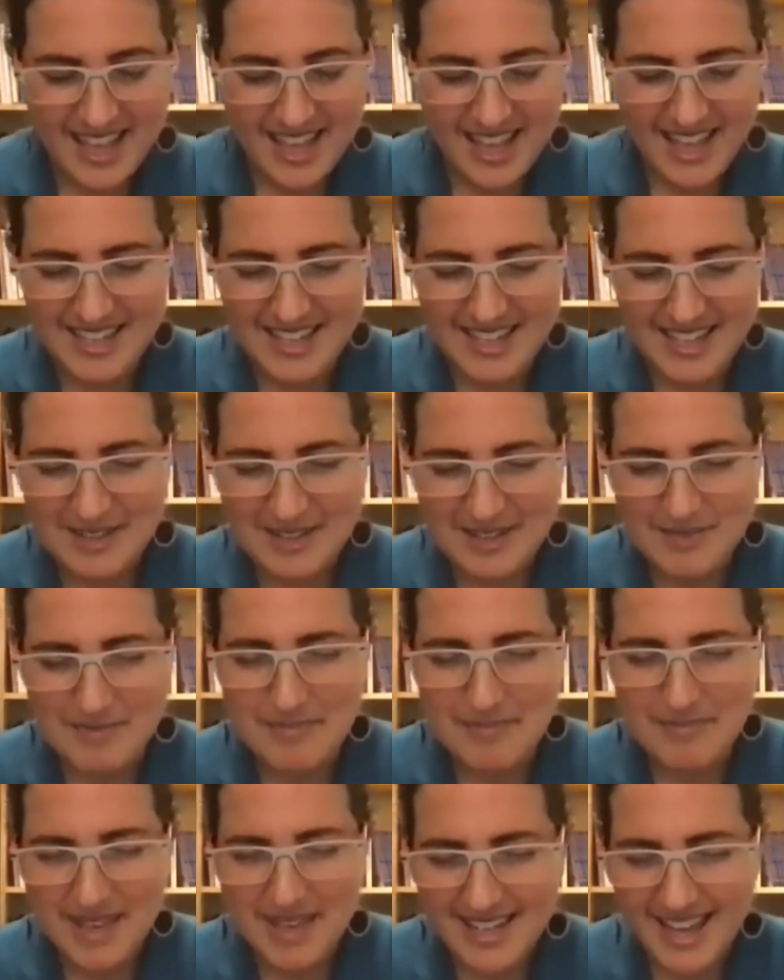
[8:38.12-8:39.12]
And it
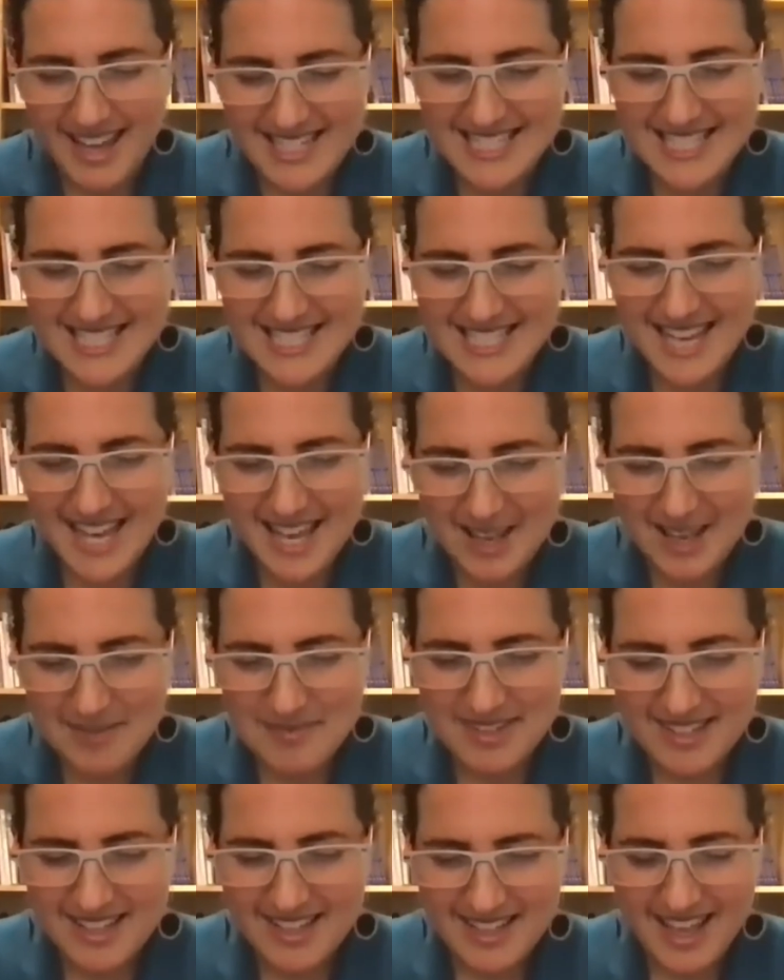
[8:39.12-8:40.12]
made
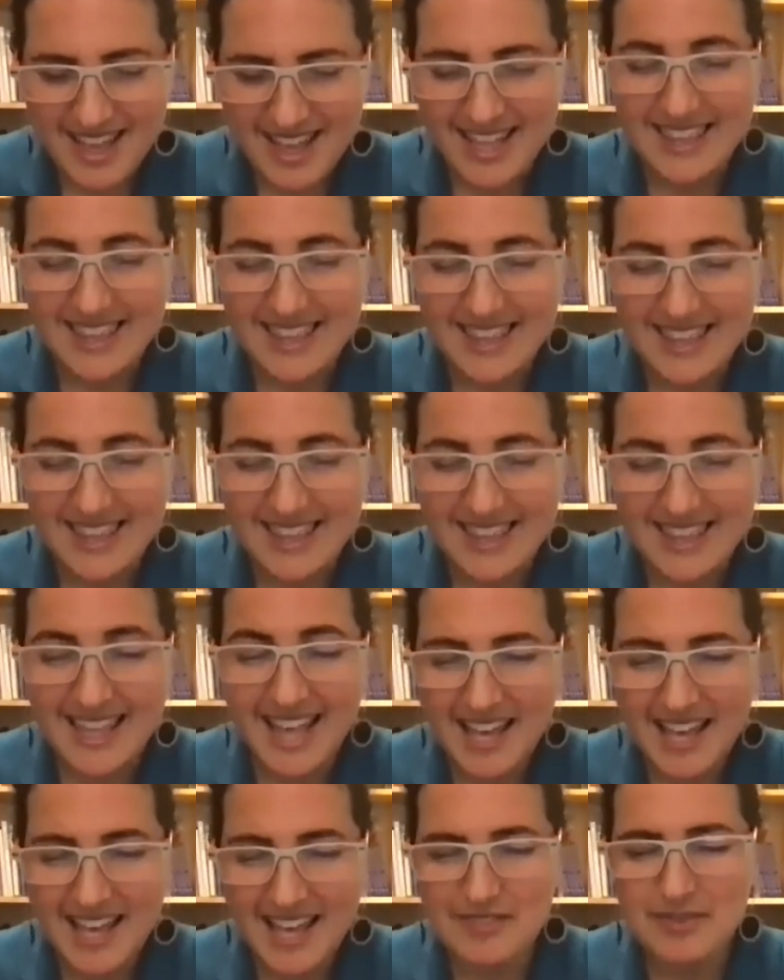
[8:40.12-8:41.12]
Adam
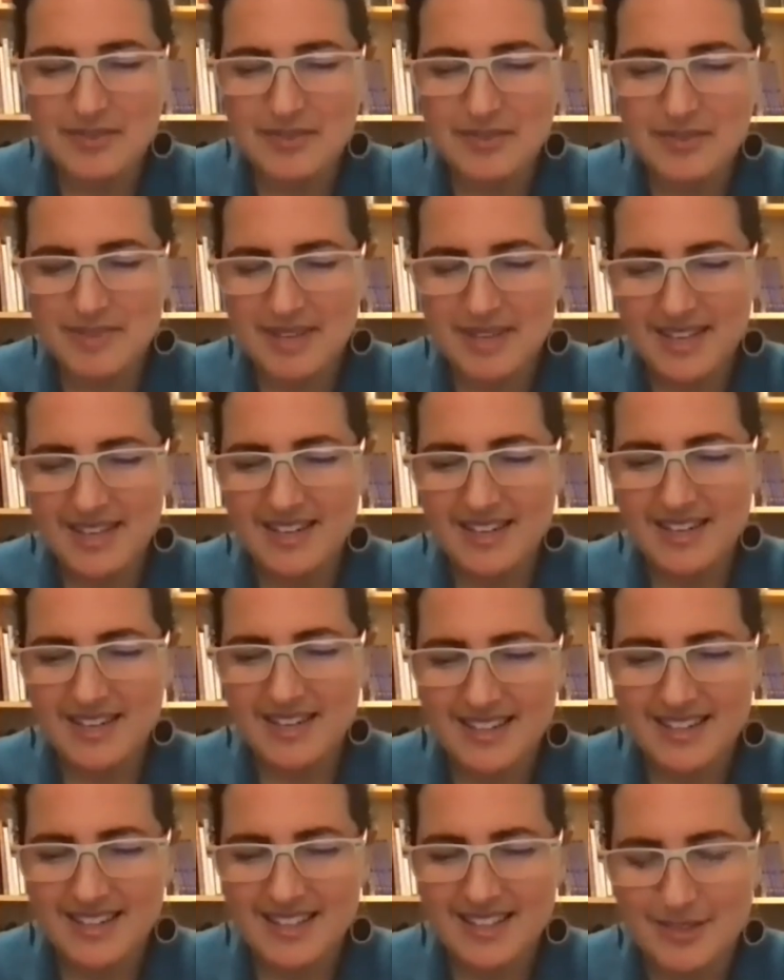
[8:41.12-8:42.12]
alive. It made
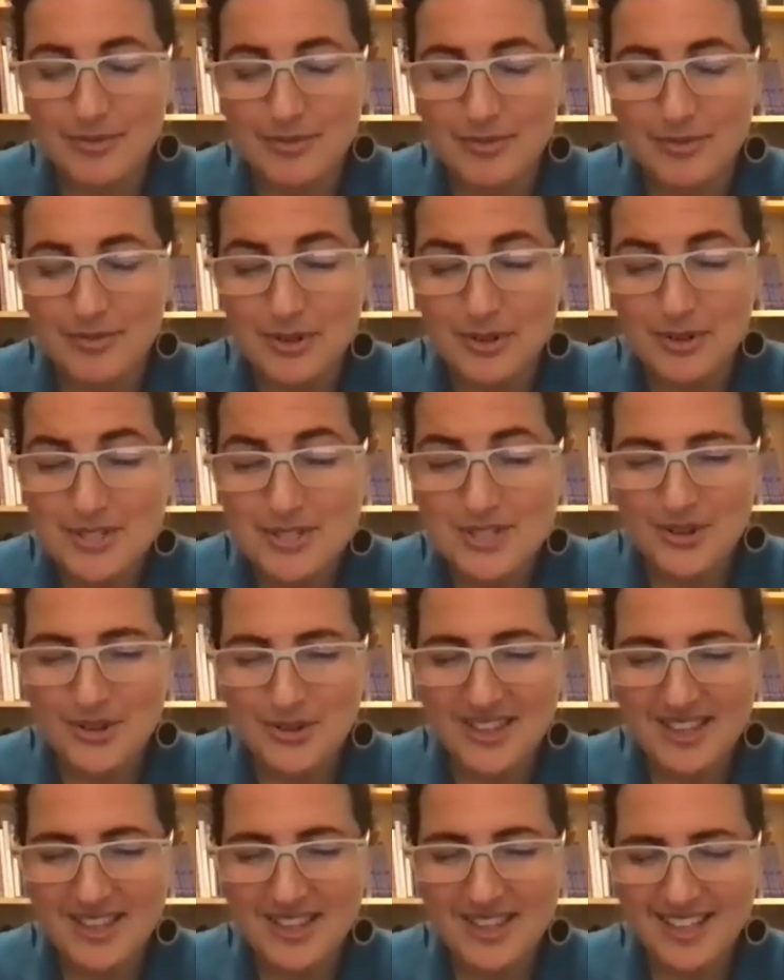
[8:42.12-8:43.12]
the first
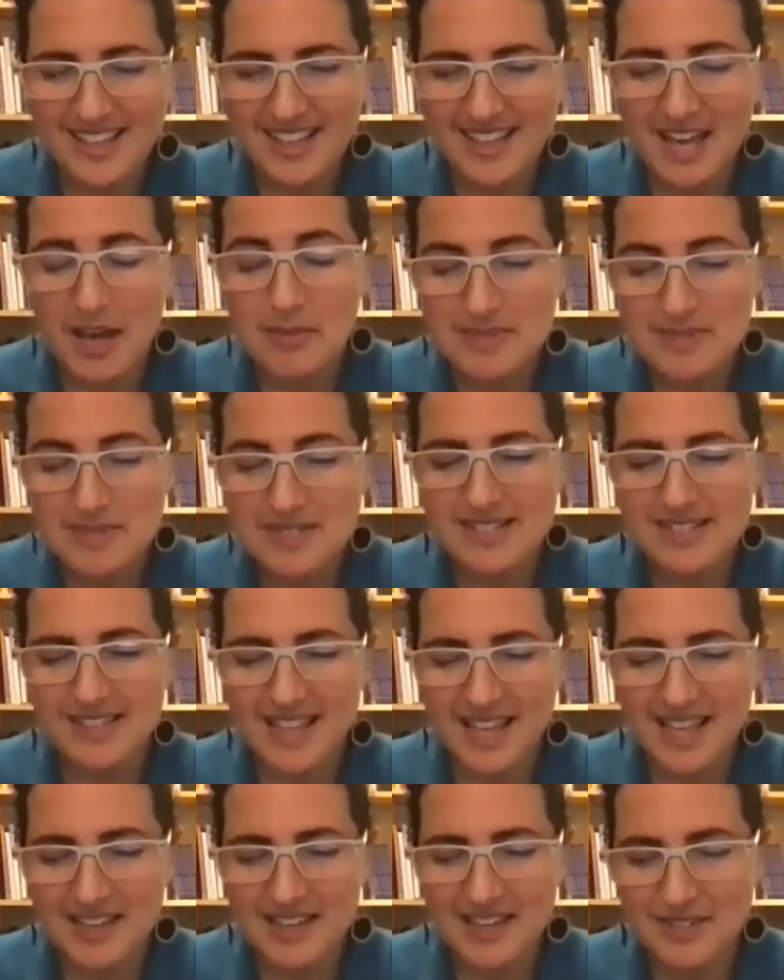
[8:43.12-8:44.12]
earthling come to
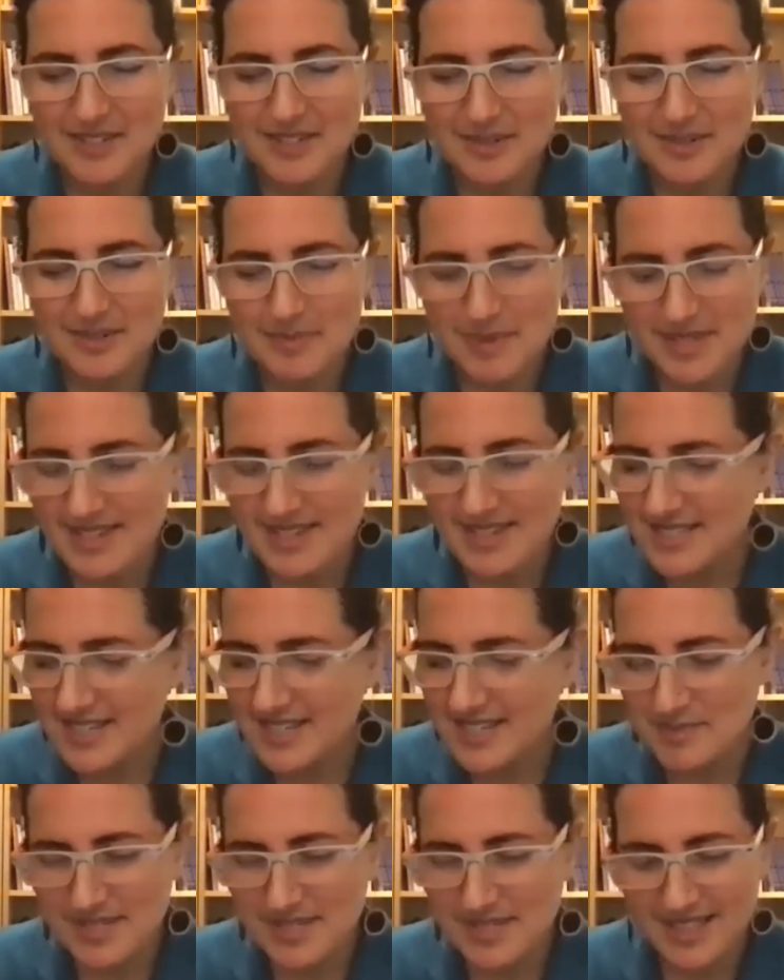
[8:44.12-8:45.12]
life, and it makes us
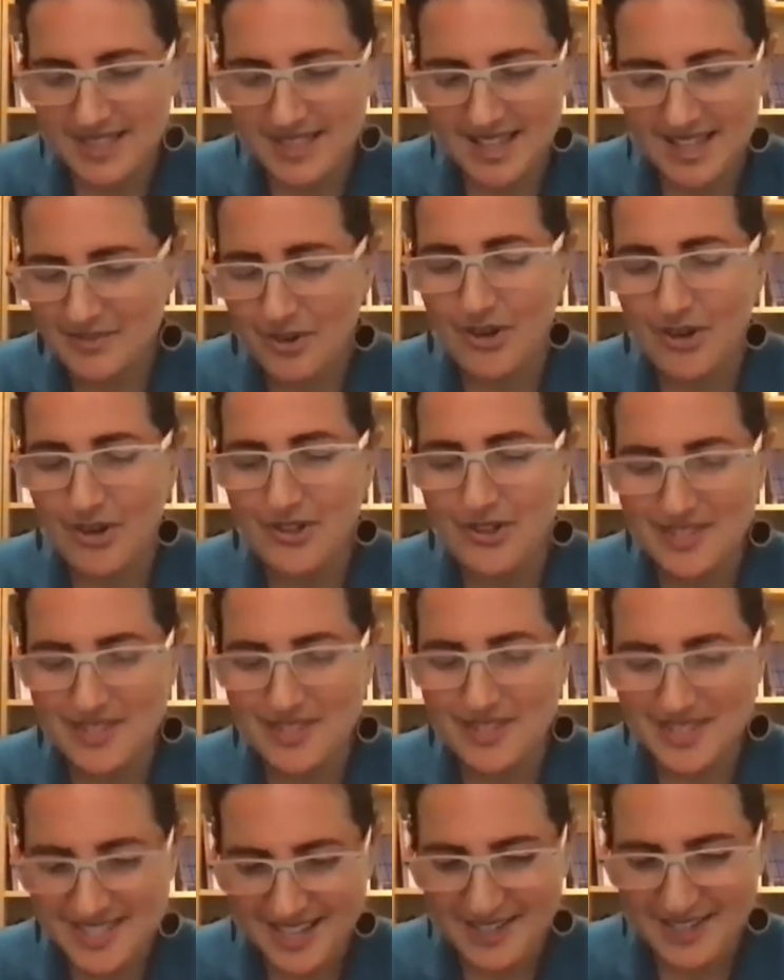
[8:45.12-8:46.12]
come to life all the
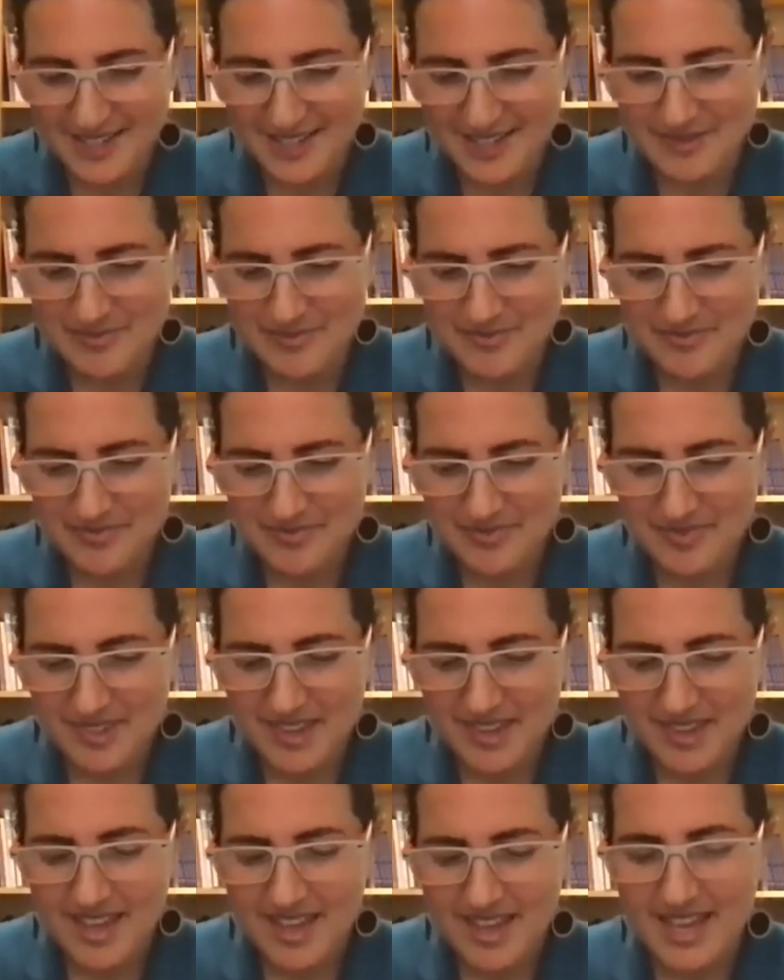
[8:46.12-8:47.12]
time.
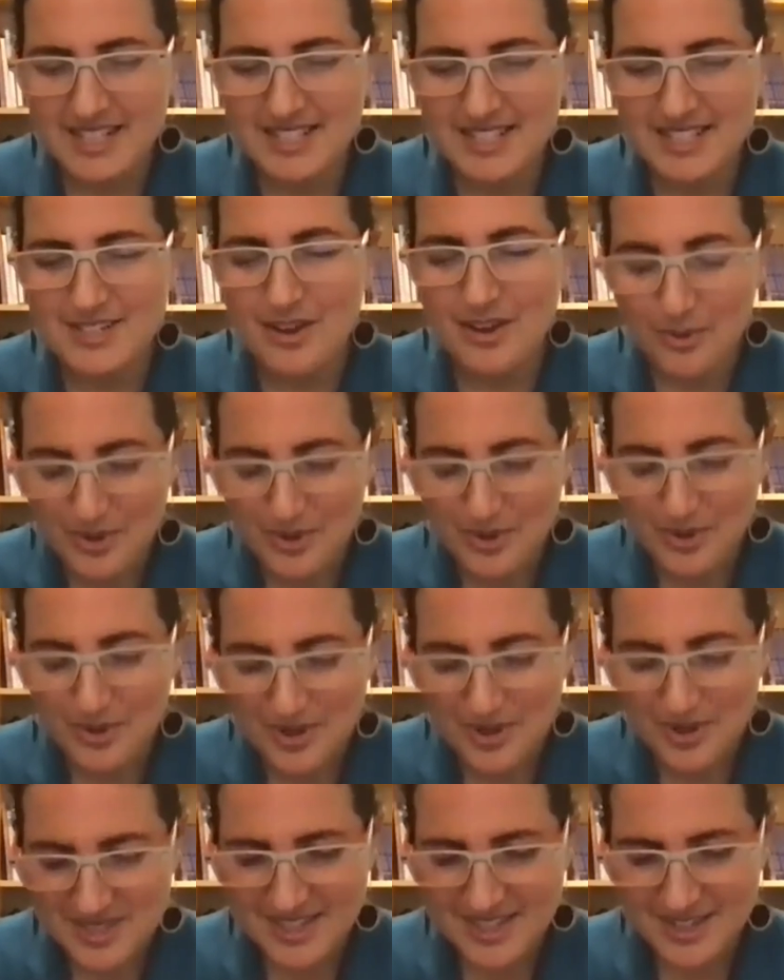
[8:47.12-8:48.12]
And it's always
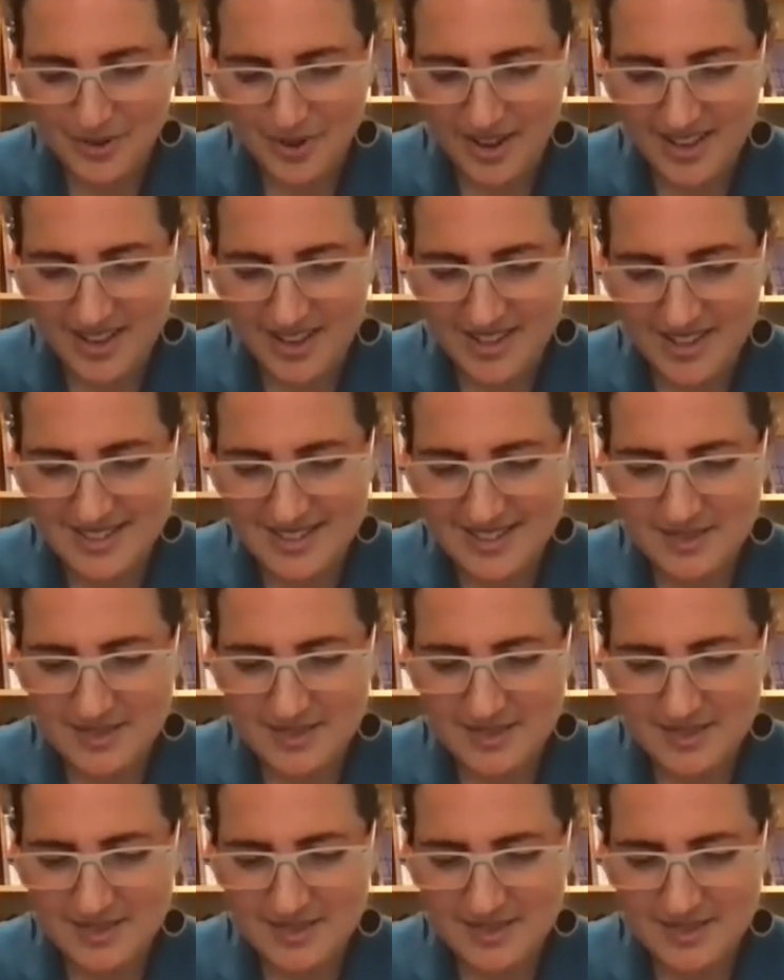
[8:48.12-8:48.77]
there for us.